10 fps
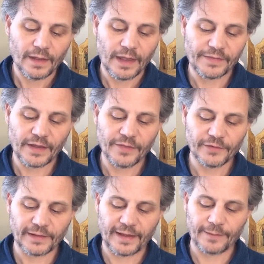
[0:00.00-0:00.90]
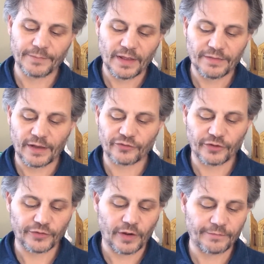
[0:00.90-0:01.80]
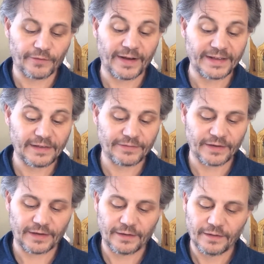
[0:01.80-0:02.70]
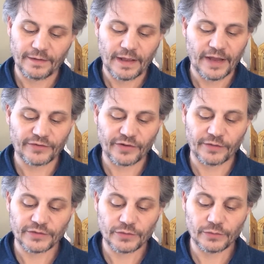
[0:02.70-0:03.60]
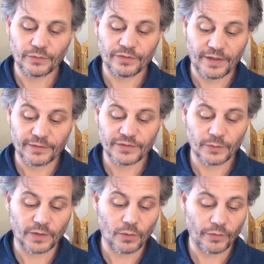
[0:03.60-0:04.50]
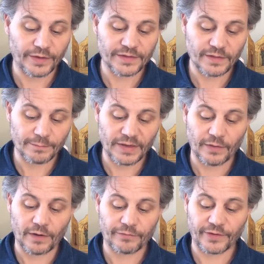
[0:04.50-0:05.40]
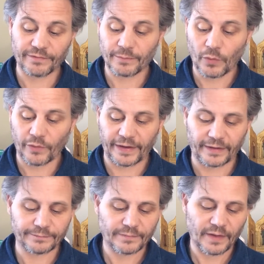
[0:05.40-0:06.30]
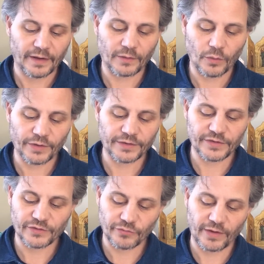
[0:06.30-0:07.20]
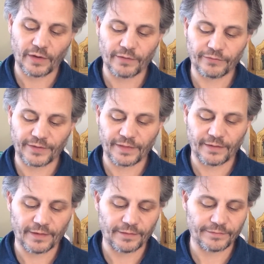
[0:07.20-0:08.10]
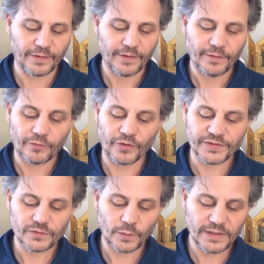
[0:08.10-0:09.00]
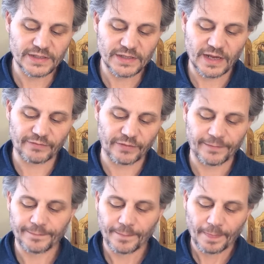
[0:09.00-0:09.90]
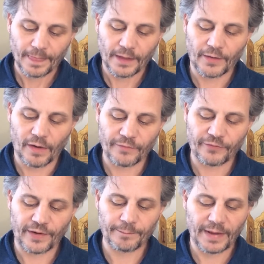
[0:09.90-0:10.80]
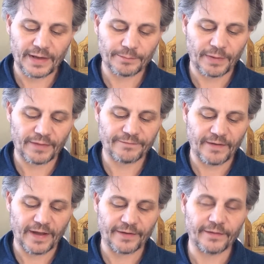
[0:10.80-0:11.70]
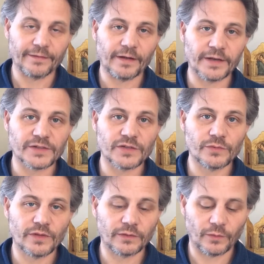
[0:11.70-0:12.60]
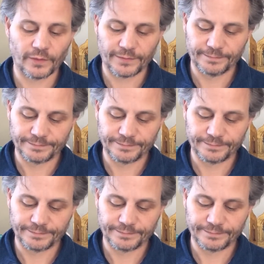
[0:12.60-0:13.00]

And the other lamb thou shalt offer at even, and shalt do thereto according to the meat offering of the morning, and according to the drink offering thereof, for a sweet savour, an offering made by fire unto the Lord.